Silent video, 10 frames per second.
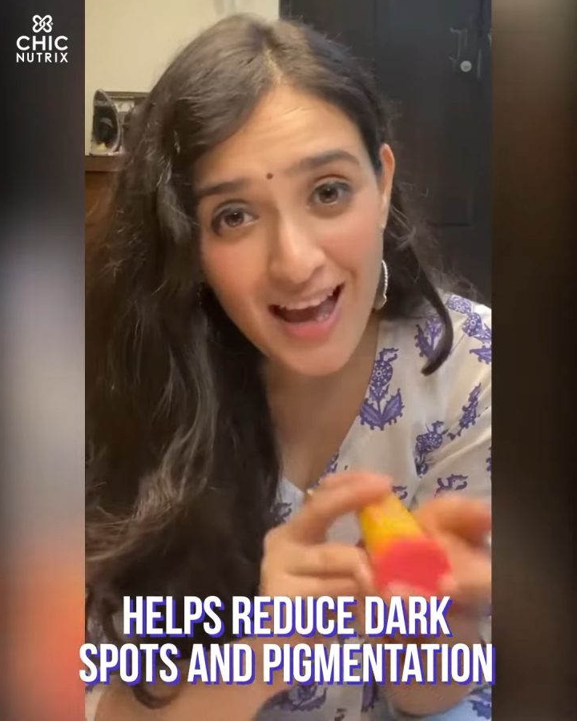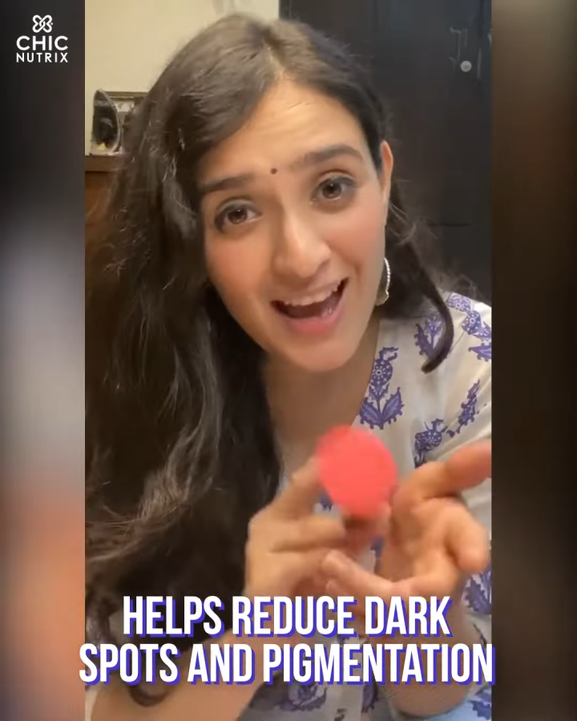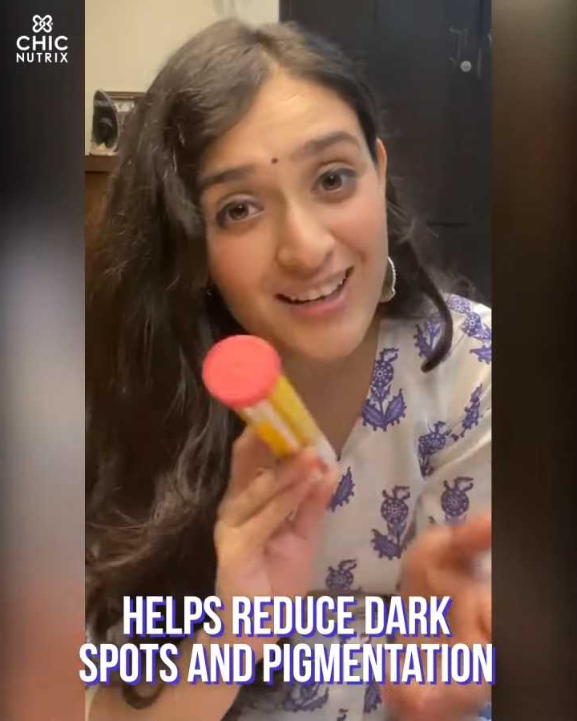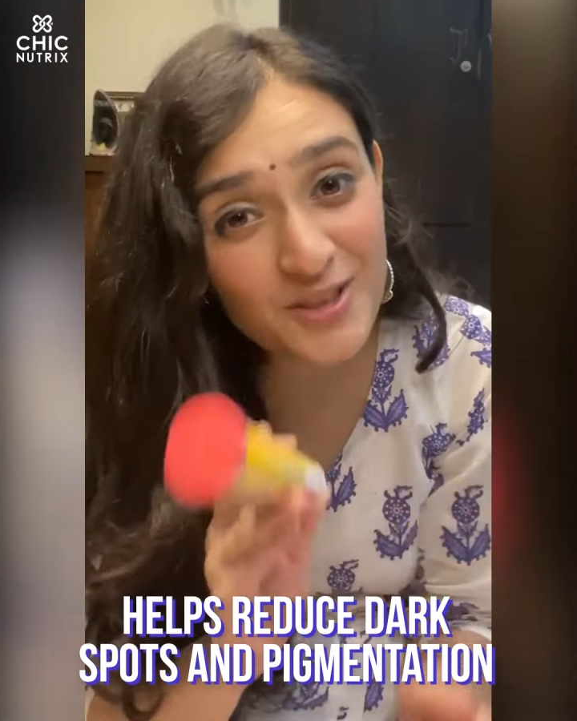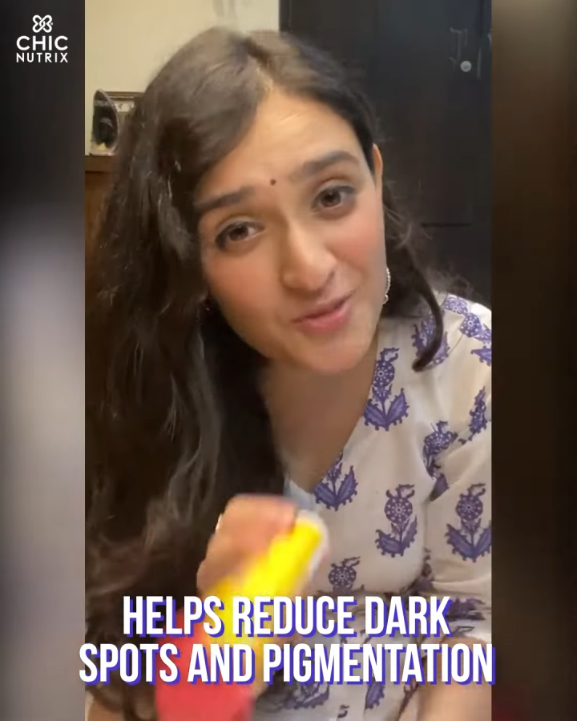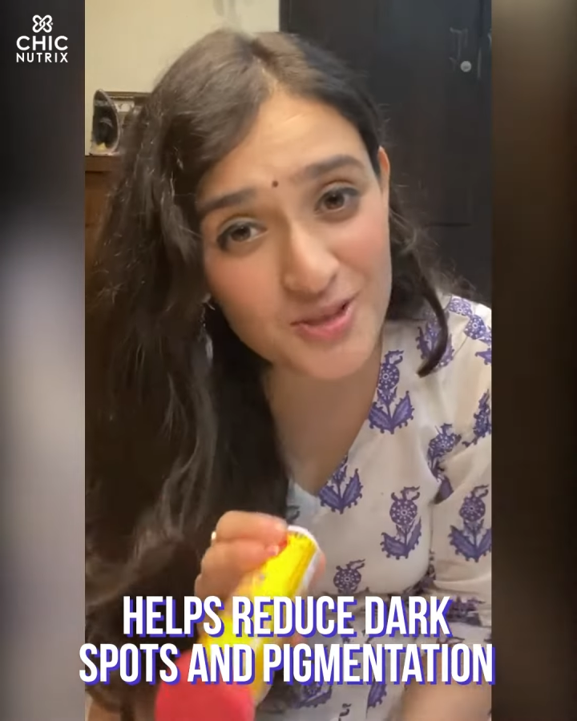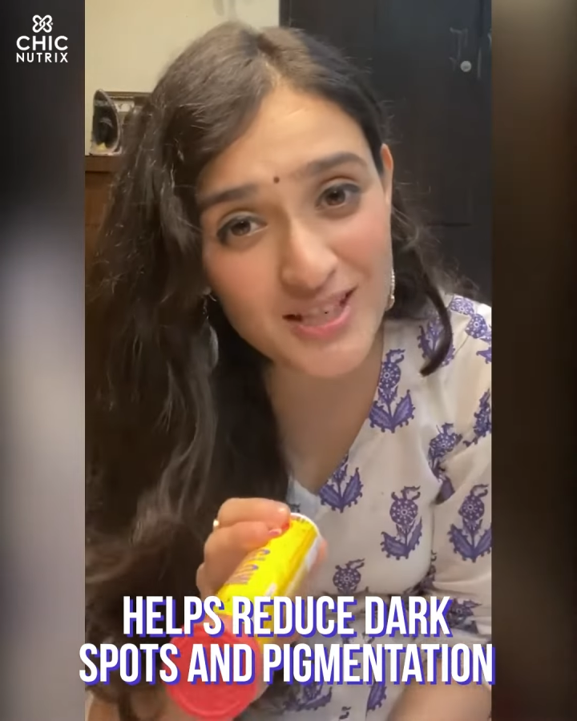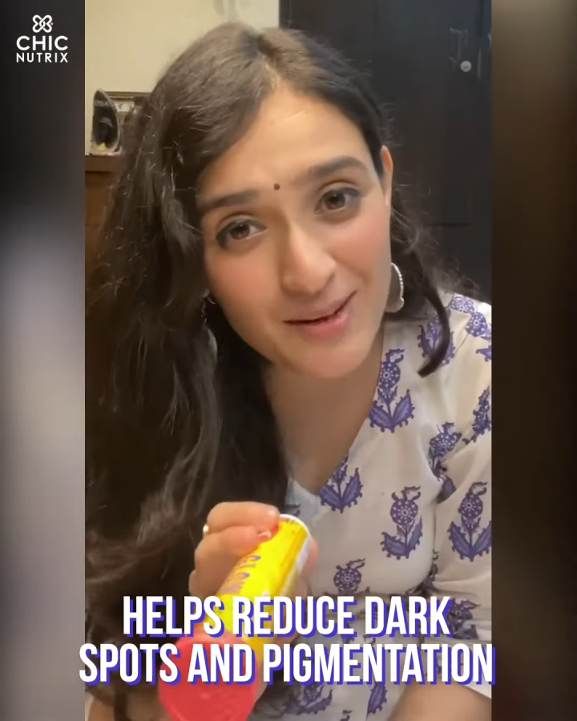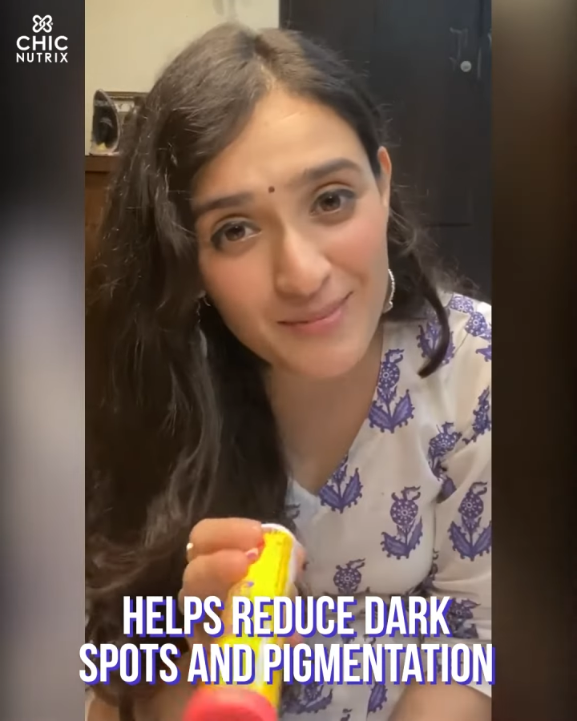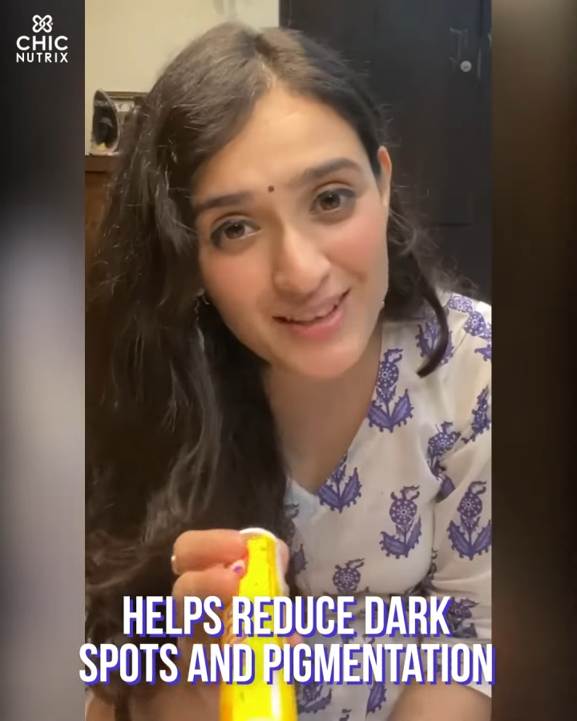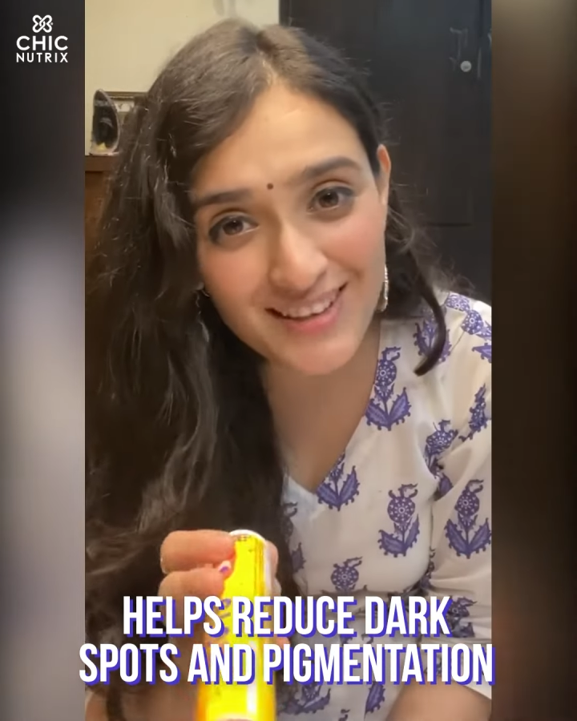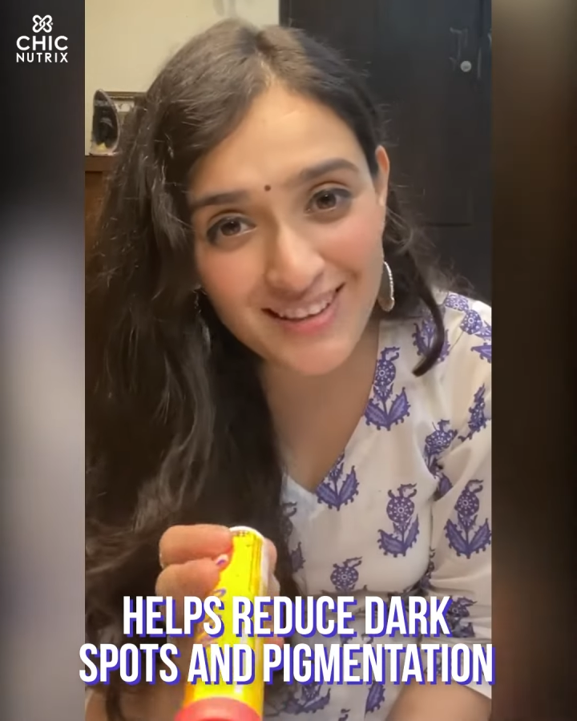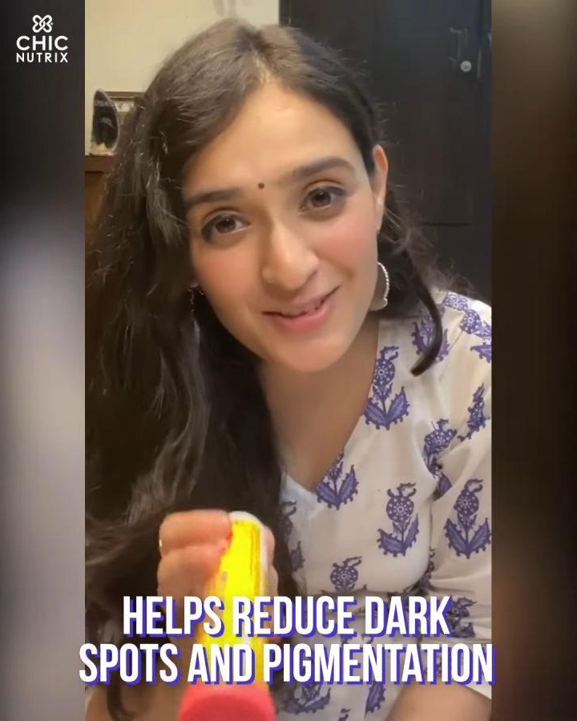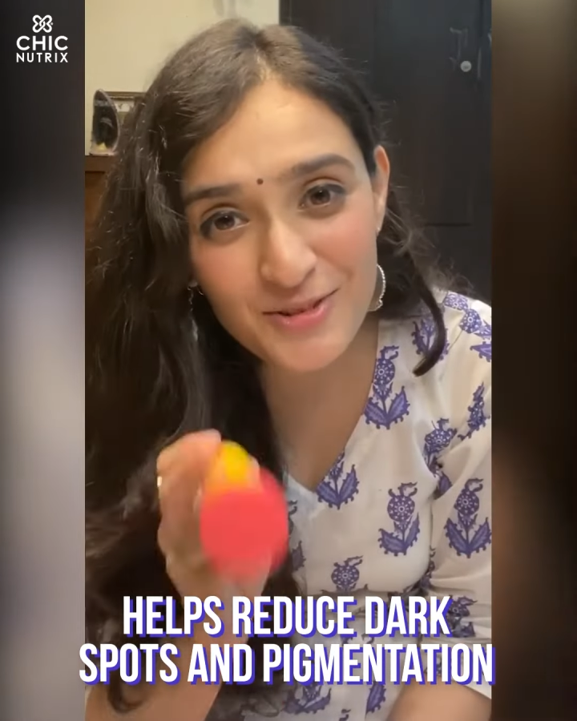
And you tell me you